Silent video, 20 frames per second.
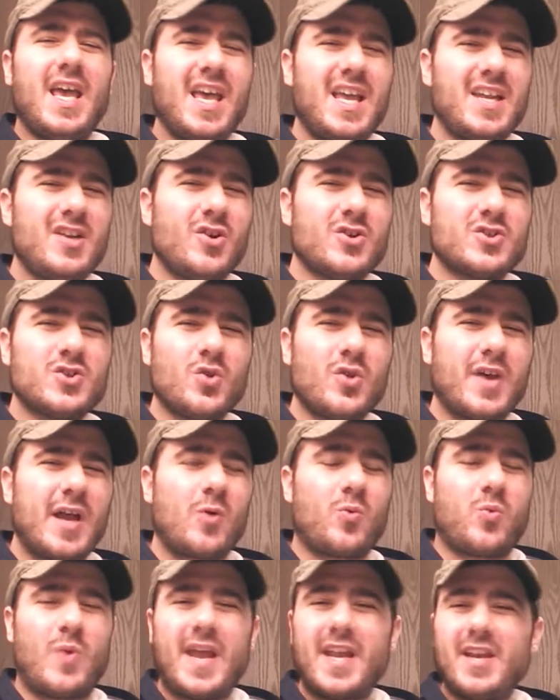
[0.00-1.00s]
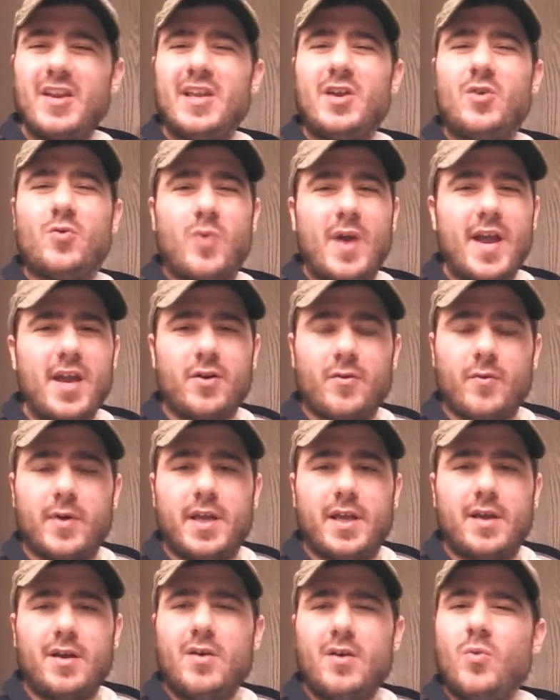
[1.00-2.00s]
And you also look at Randy
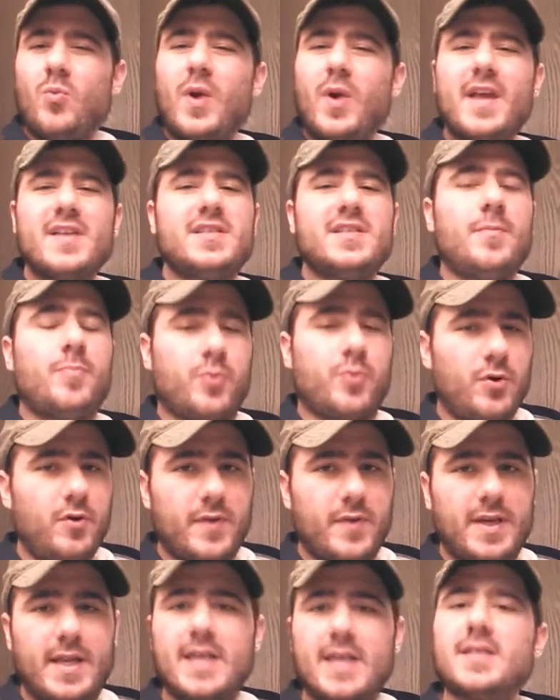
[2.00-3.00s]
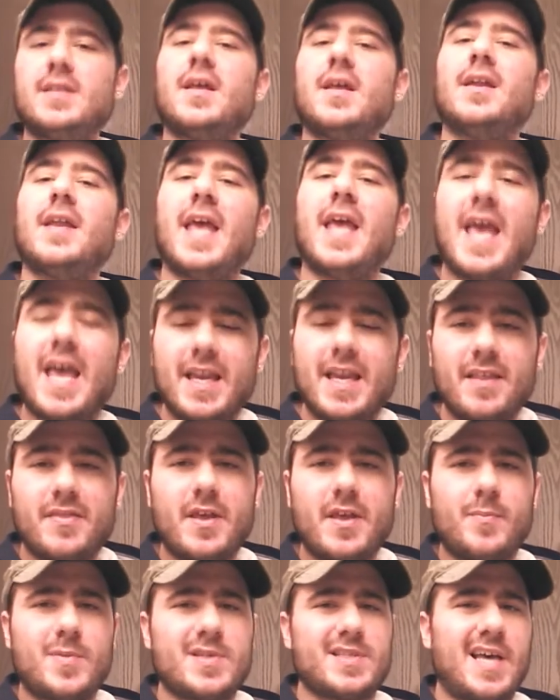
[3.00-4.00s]
Gregory. What has he proven? He hasn't done
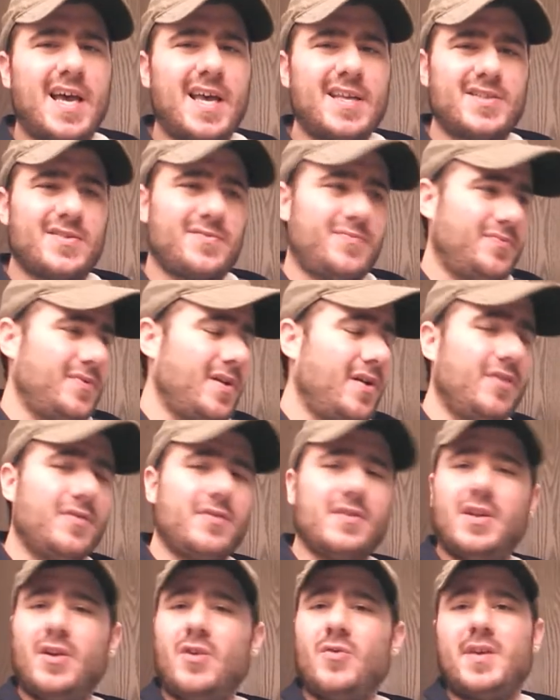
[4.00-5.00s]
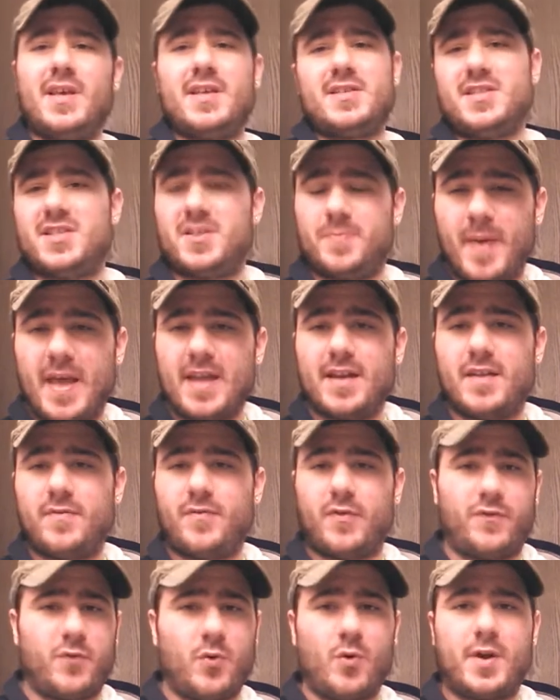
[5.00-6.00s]
anything besides, well, get suspended
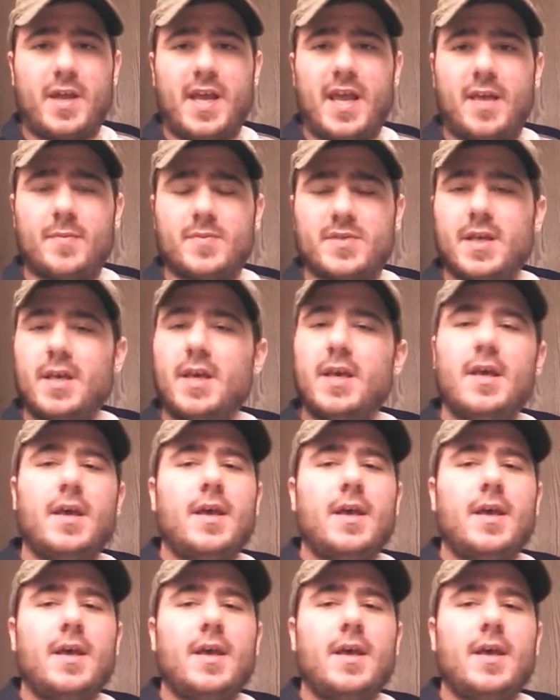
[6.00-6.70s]
for 4 games.